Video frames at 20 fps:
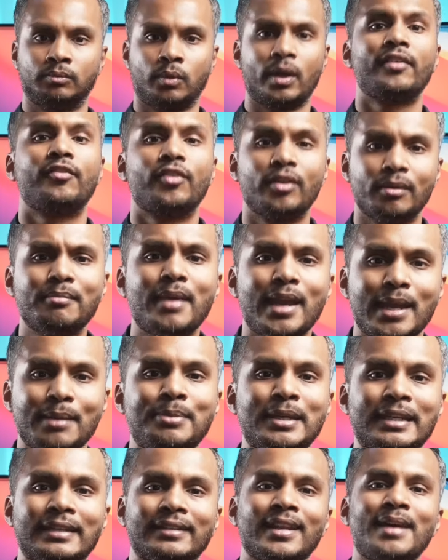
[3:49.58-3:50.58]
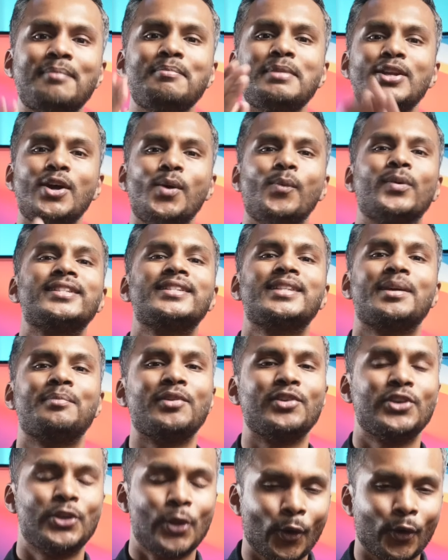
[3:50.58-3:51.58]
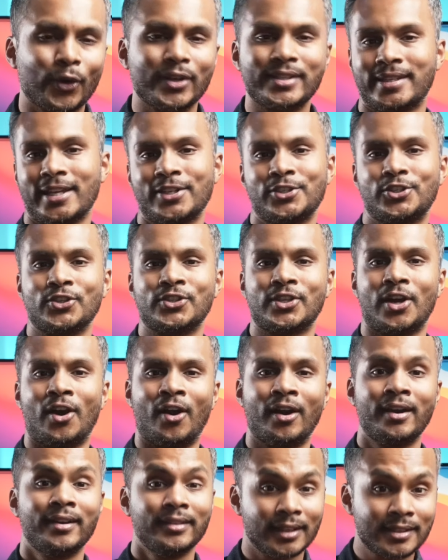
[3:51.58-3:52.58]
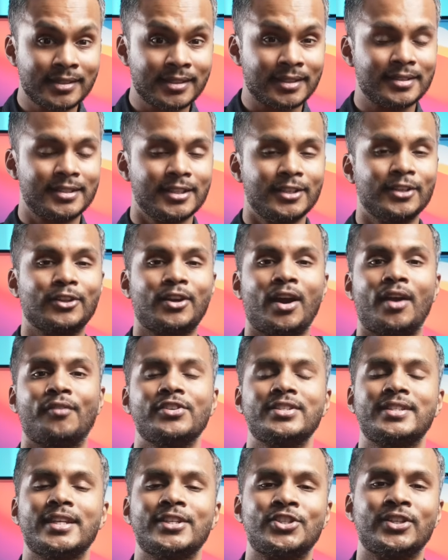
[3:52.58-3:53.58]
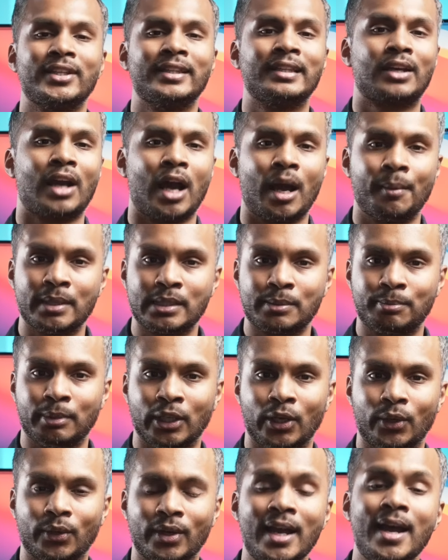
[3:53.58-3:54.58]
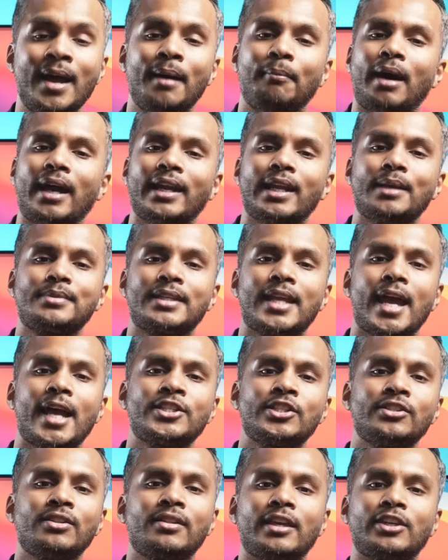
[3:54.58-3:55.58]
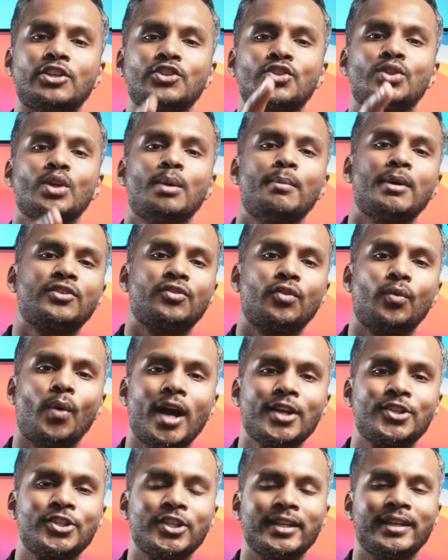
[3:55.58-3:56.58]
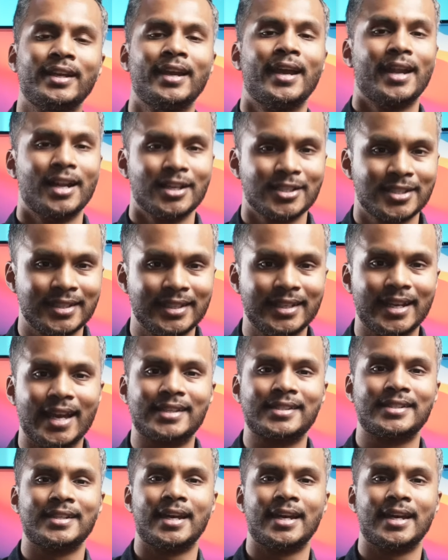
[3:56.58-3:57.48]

whatever it may be. Let me know what some of your essentials are and let's continue the conversation in the comments below. My name's Gajan, thank you so much for watching, and I'll see you next